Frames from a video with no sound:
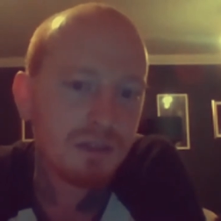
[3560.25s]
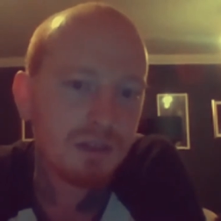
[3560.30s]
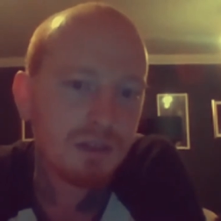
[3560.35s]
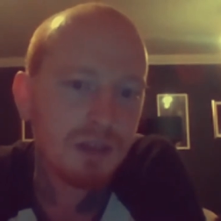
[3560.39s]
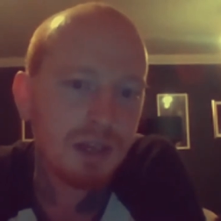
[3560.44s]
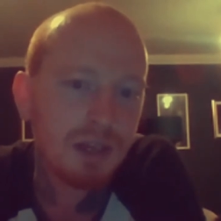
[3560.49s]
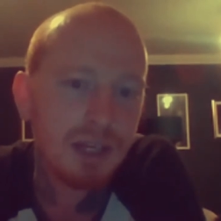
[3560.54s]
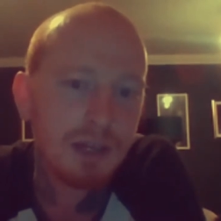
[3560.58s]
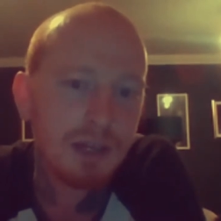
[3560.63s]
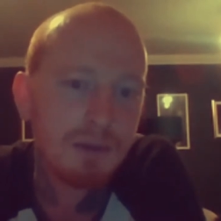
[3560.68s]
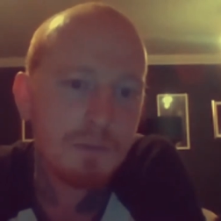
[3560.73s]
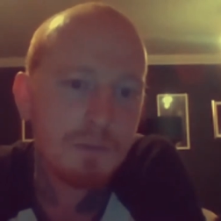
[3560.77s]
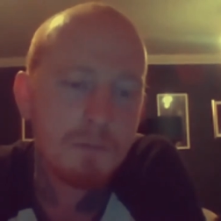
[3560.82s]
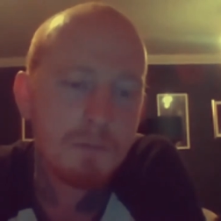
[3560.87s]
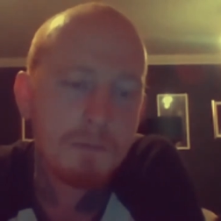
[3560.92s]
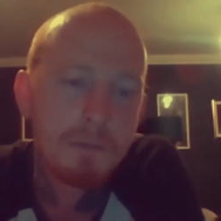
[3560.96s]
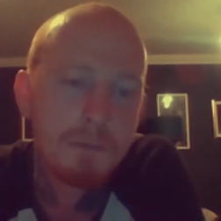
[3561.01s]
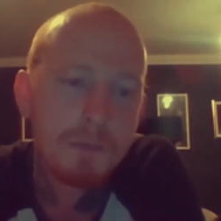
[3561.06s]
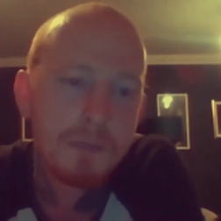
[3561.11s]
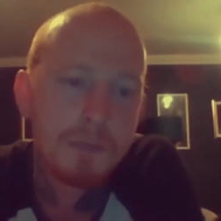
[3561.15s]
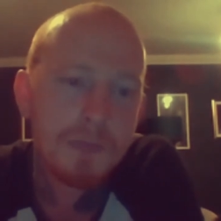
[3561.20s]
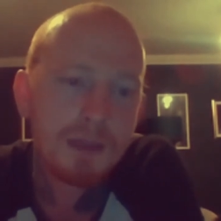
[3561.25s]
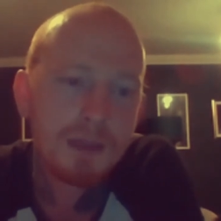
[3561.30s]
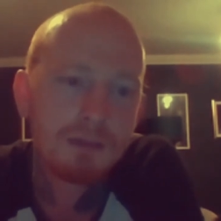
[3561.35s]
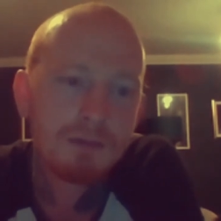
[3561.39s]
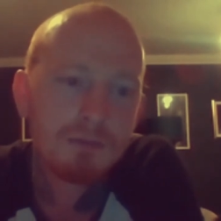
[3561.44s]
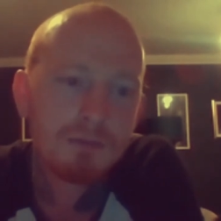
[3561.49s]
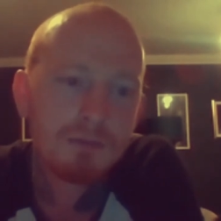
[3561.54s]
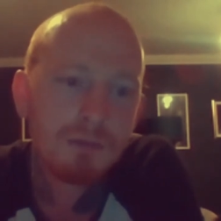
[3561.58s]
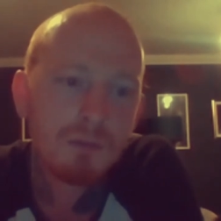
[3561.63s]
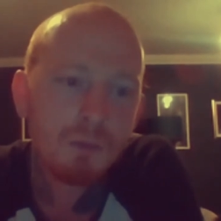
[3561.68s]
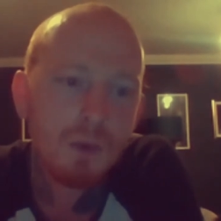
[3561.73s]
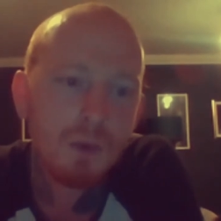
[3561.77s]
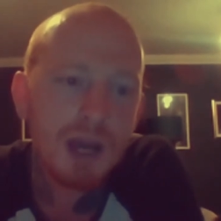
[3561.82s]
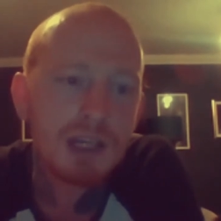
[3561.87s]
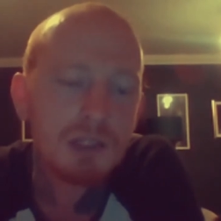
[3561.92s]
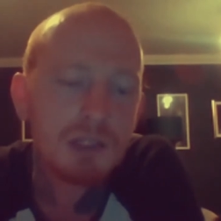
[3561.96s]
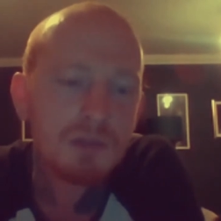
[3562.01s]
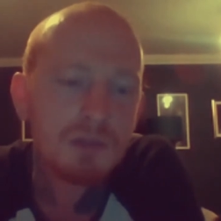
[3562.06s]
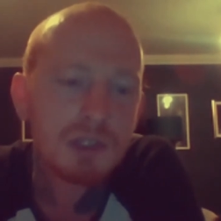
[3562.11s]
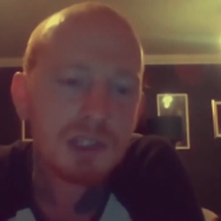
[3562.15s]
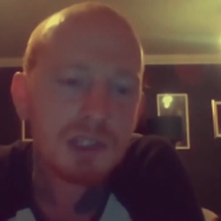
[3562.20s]
Like, where
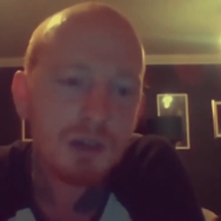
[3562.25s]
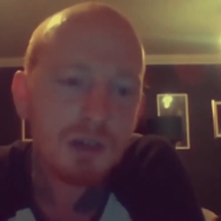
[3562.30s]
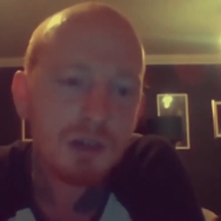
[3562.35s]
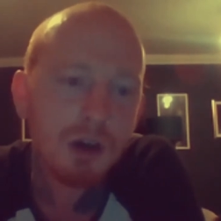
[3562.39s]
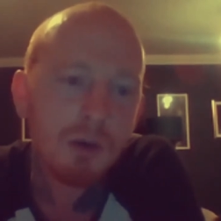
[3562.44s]
do you stop?